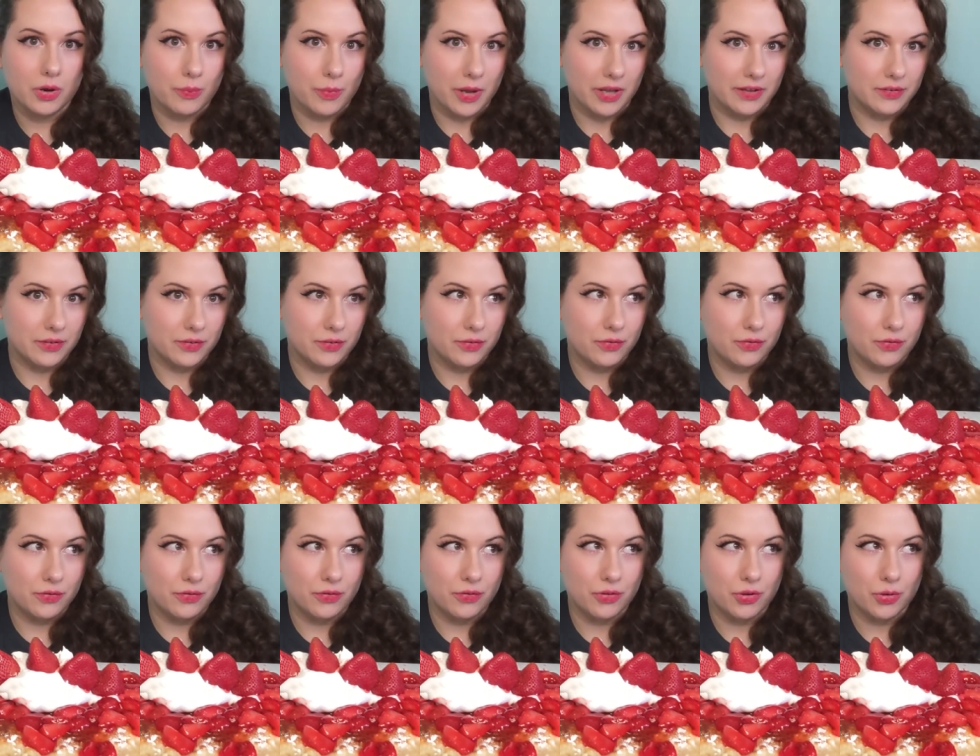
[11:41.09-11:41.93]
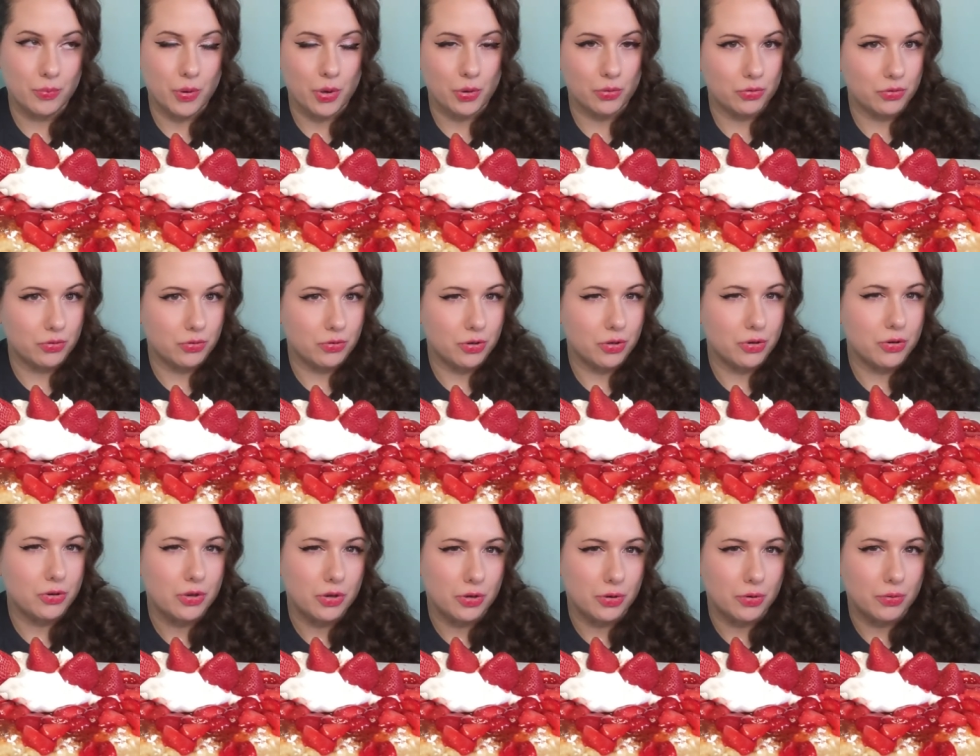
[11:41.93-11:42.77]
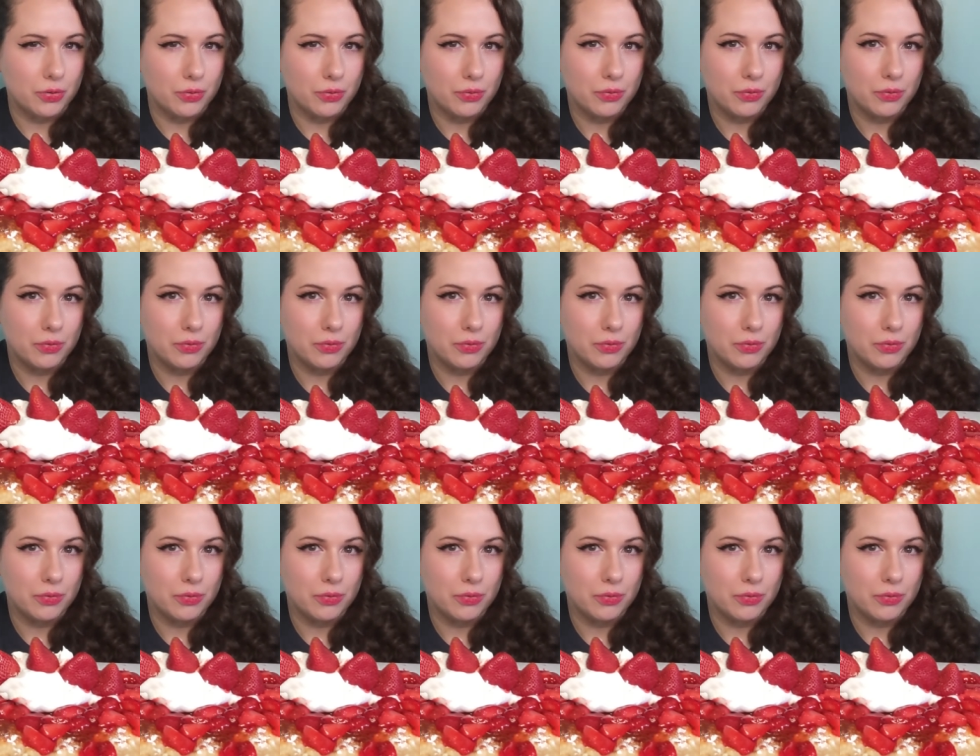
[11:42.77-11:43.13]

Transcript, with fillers: am I supposed to do?